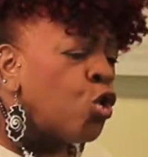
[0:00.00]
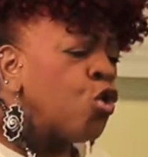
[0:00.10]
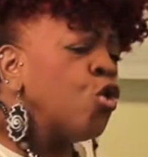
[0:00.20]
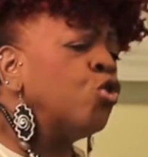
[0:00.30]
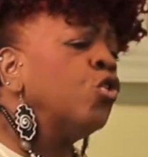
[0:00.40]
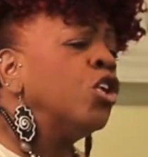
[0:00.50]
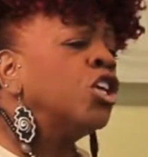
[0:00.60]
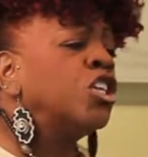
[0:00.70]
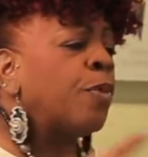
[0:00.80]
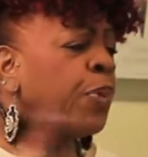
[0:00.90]

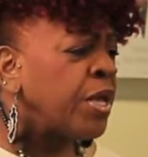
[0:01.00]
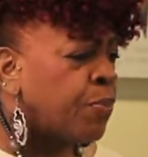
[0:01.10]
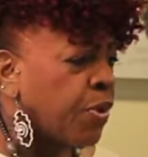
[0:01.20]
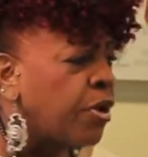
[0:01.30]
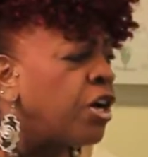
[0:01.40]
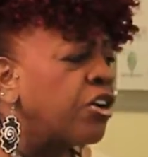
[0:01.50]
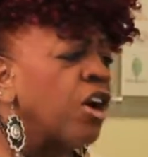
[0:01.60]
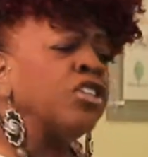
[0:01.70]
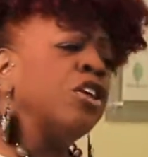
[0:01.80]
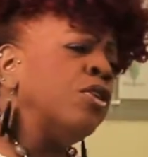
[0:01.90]
Who your people?
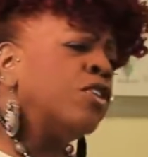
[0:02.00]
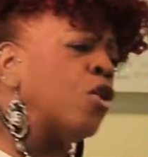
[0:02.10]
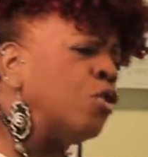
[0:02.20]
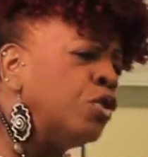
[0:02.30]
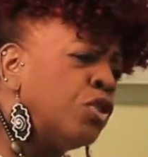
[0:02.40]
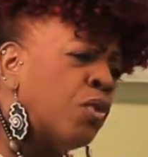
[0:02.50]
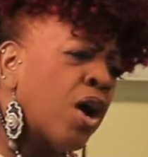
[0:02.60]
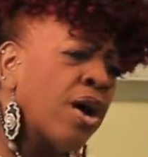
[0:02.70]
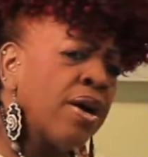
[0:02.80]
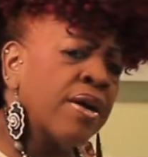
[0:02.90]
Girl, you don't know who you
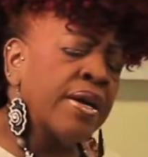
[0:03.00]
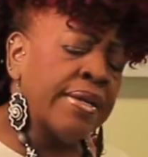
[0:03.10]
are?